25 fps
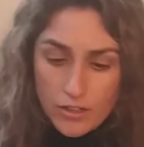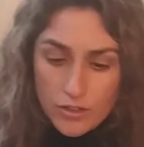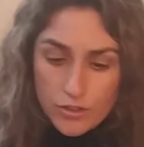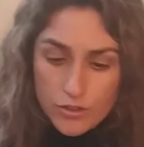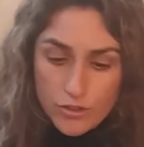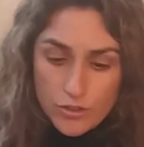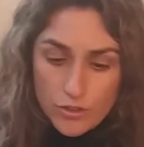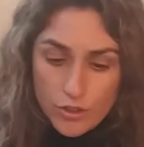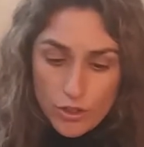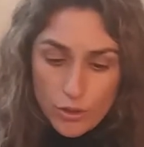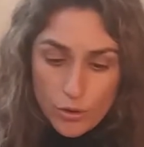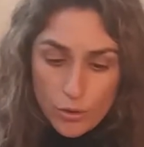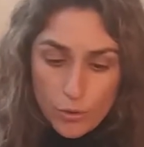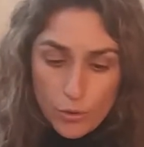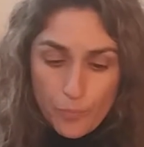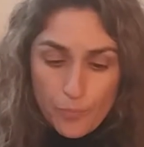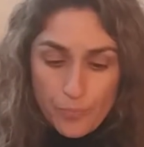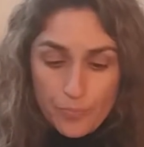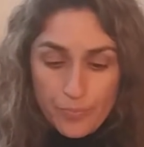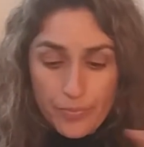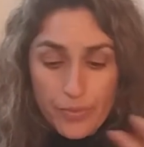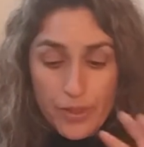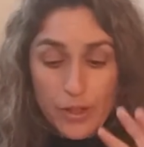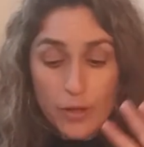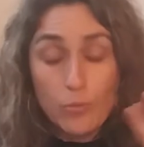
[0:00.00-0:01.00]
So
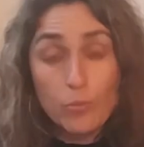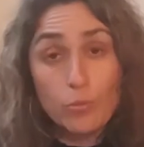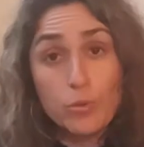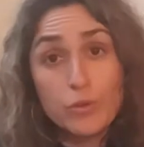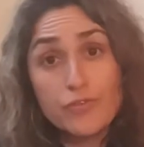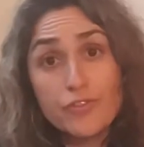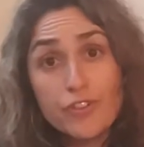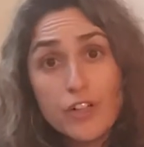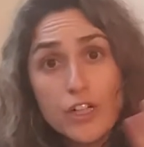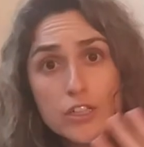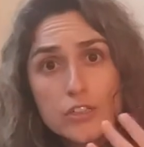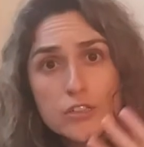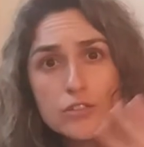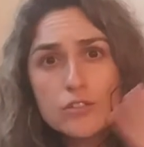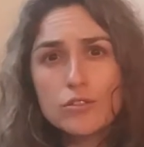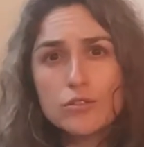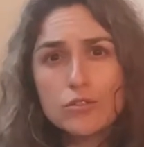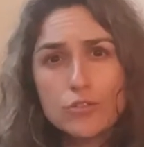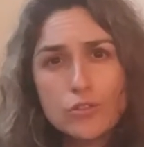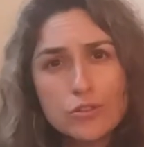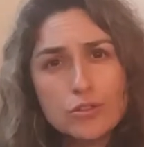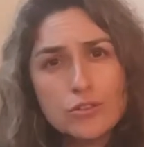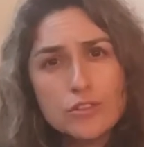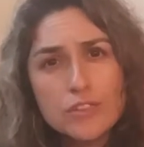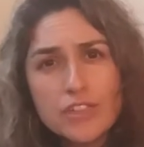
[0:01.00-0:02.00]
we've got
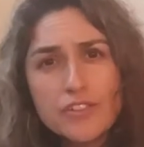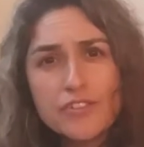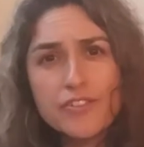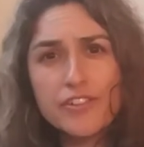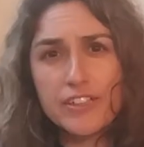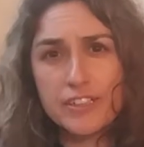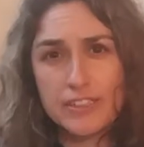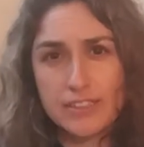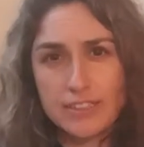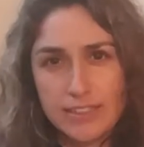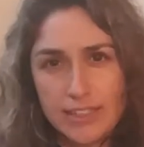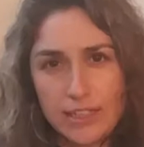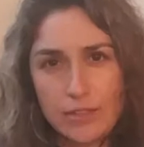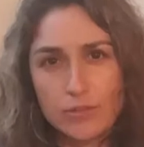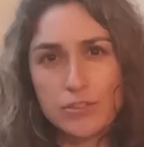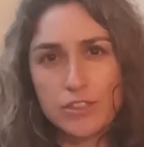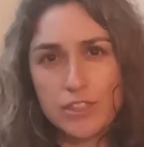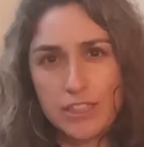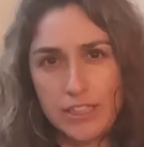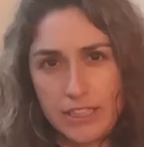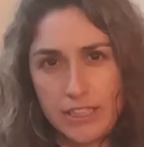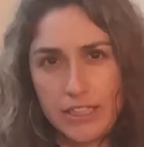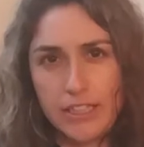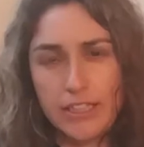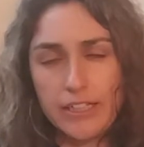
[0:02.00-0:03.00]
two different
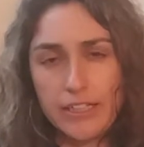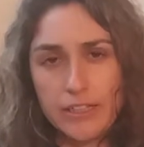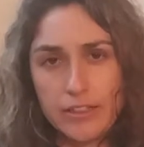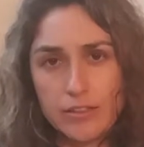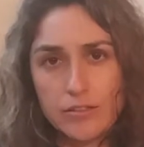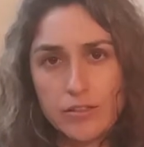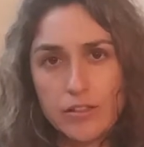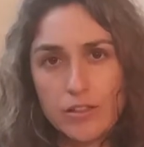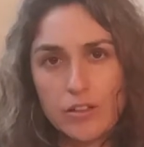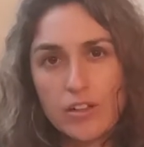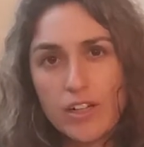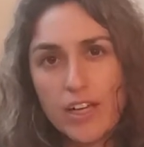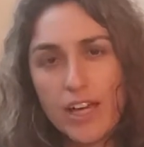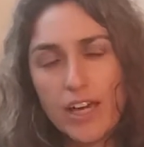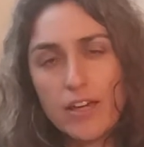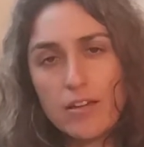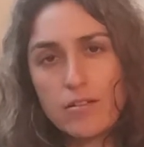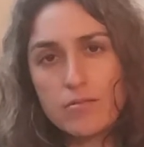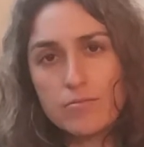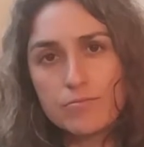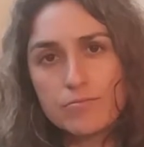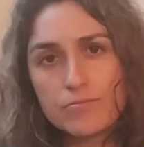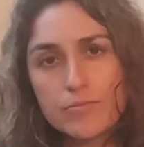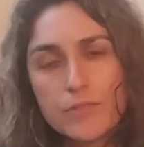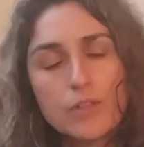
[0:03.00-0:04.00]
sounds in here,
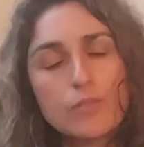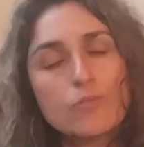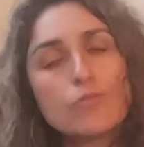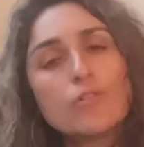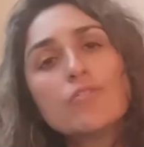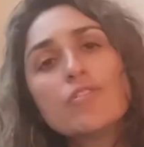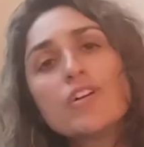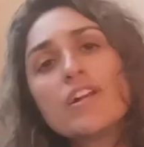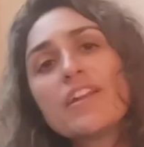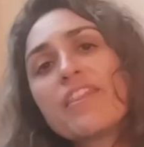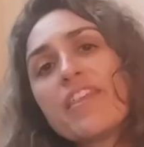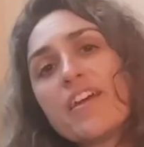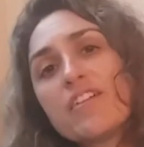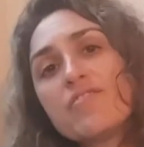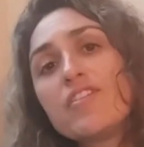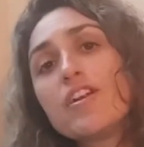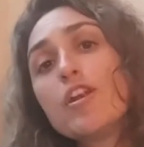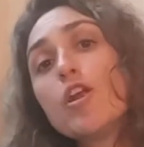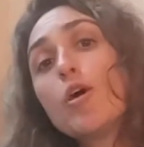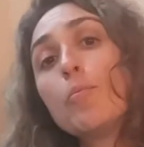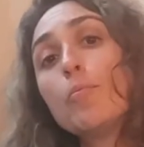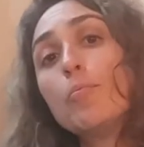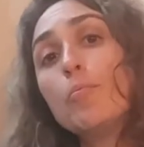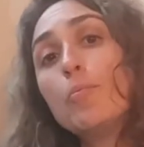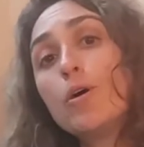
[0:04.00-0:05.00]
okay? We will
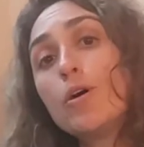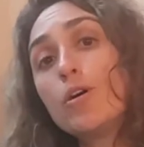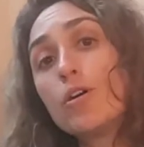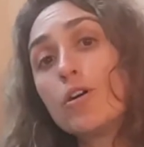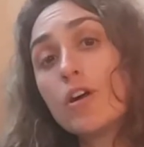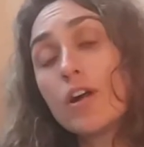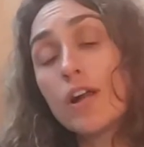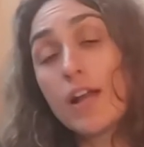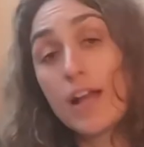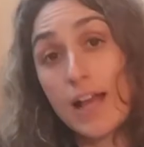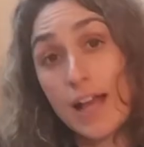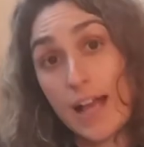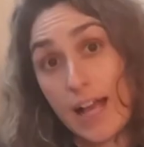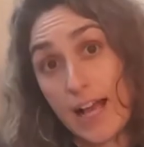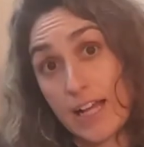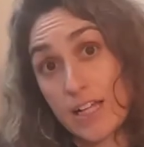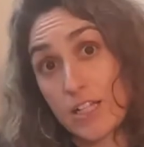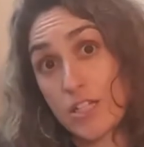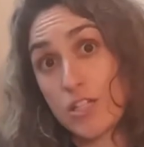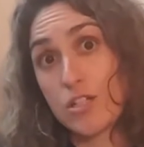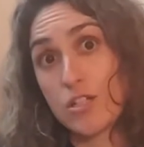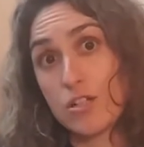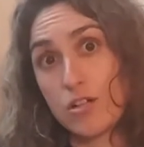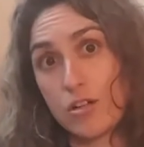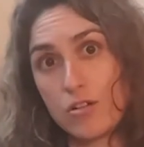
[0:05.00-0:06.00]
develop more
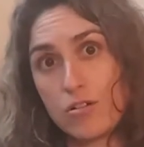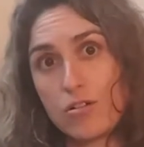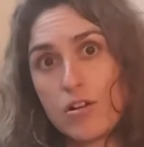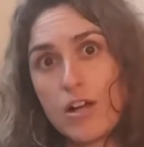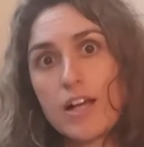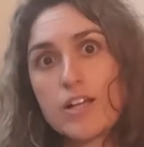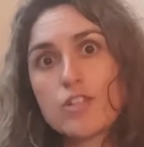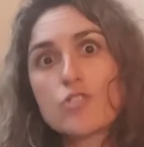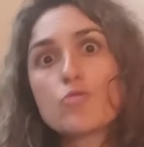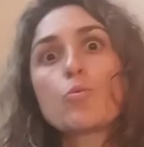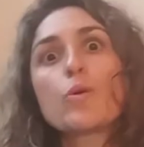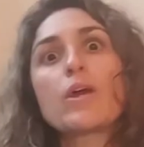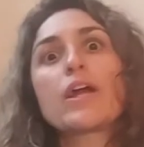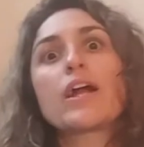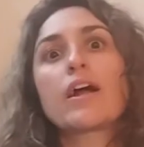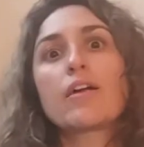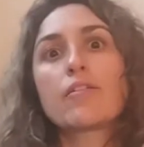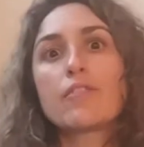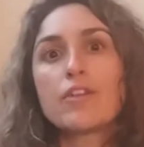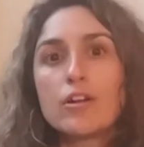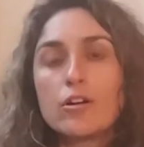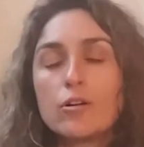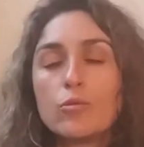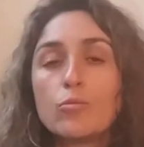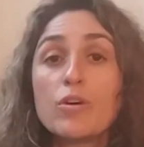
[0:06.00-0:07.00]
as long as we
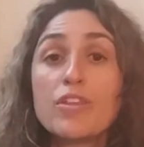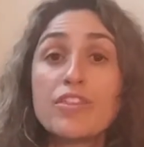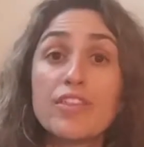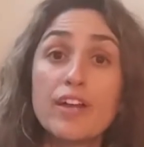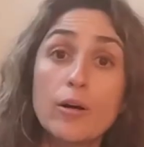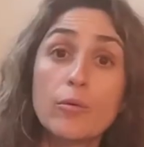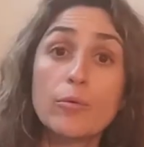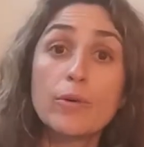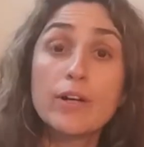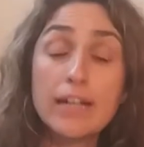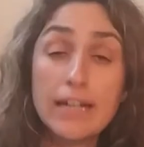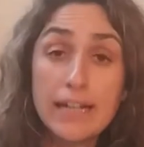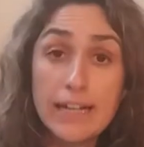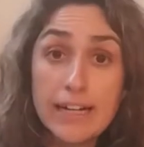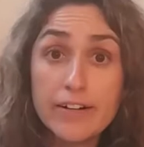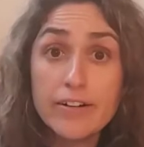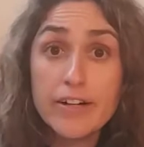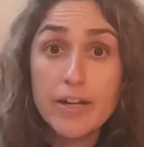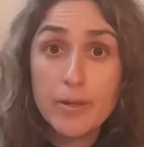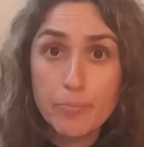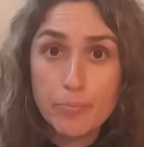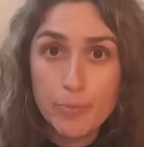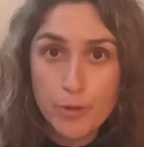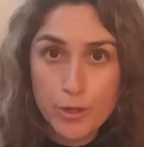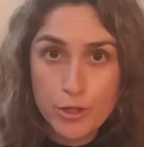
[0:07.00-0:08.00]
carry on with our
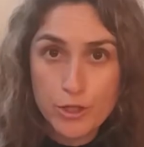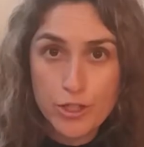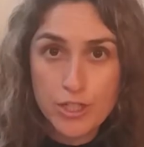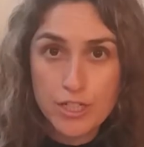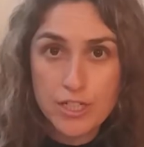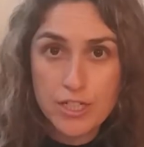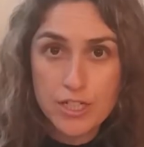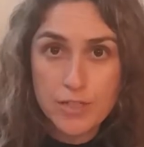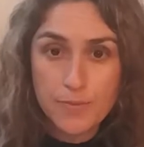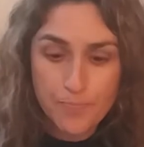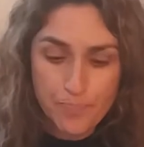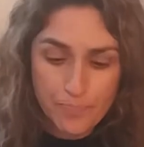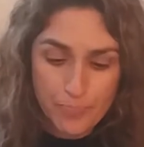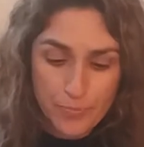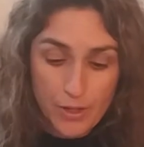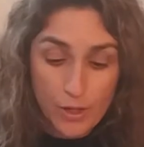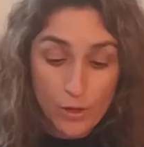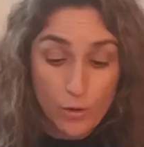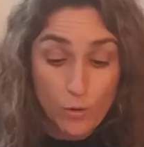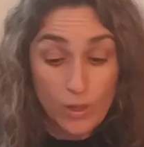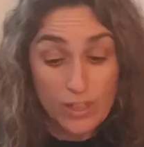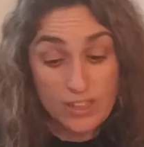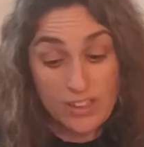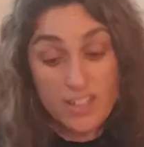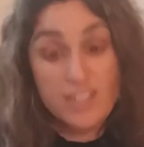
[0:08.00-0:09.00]
learning process.
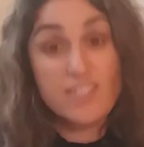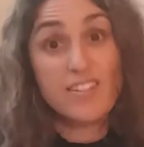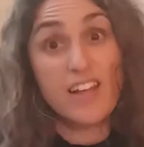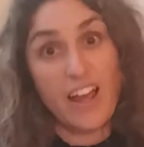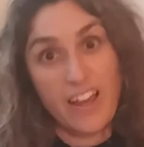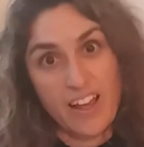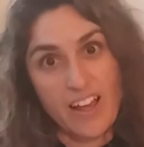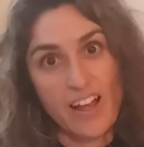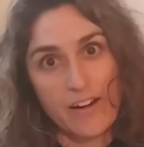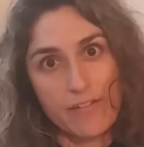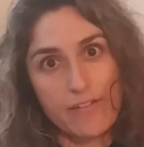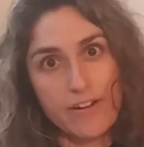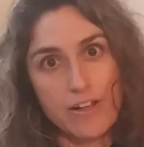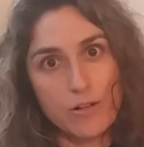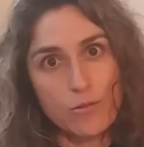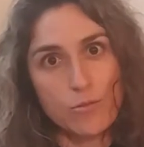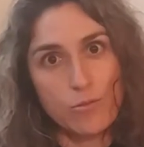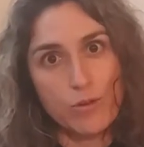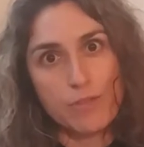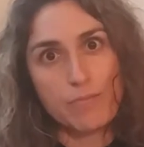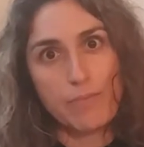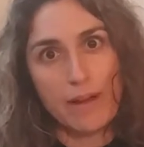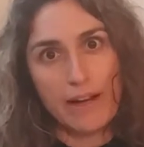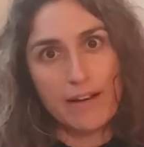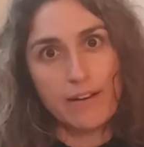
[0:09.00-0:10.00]
Or at least I carry on
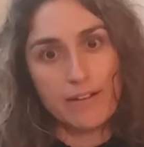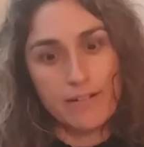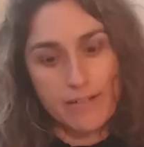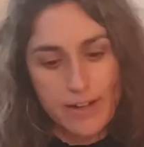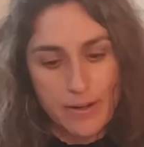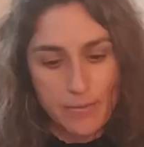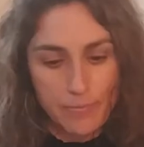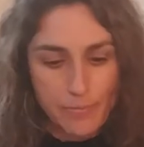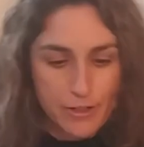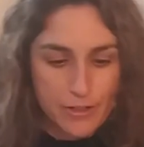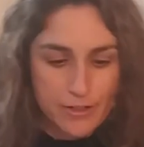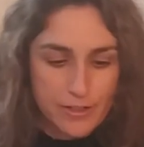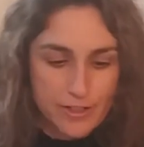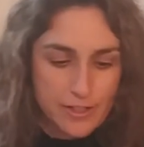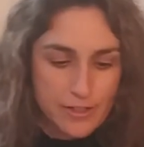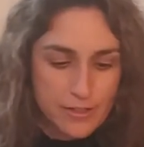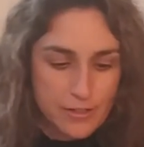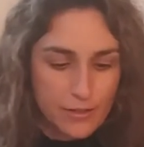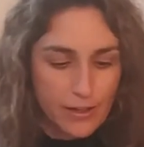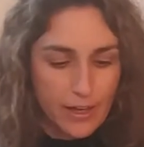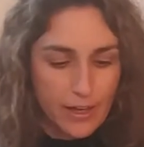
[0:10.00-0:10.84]
with my learning process,